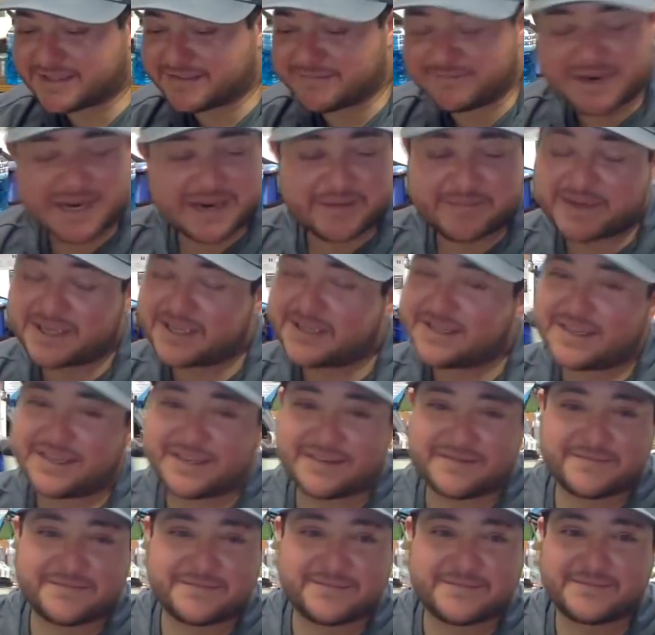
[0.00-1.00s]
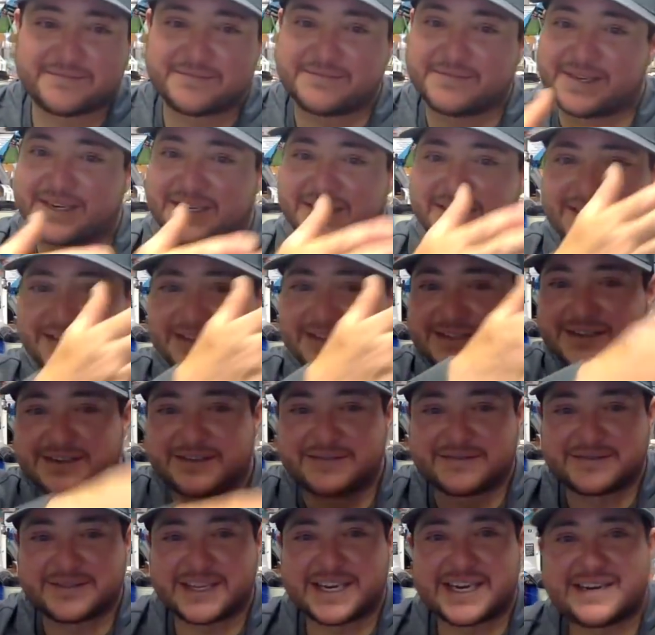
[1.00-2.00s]
maybe they're just
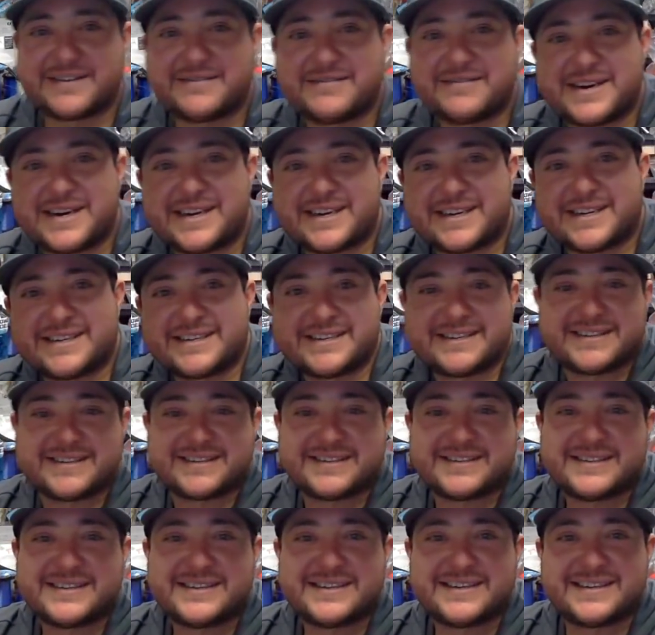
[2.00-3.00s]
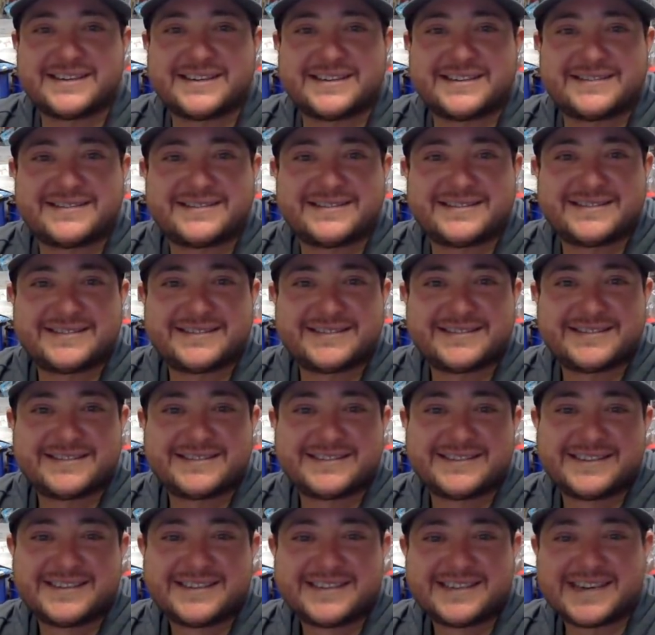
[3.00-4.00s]
going that way, you know?
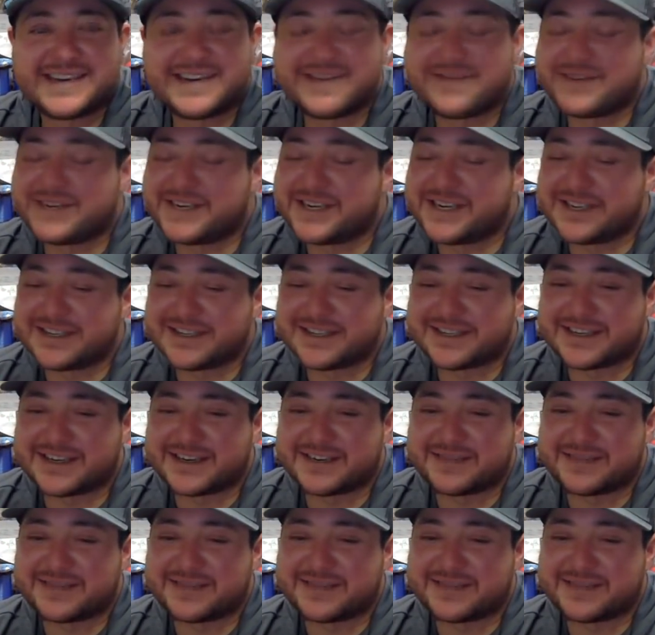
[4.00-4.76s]
Every year is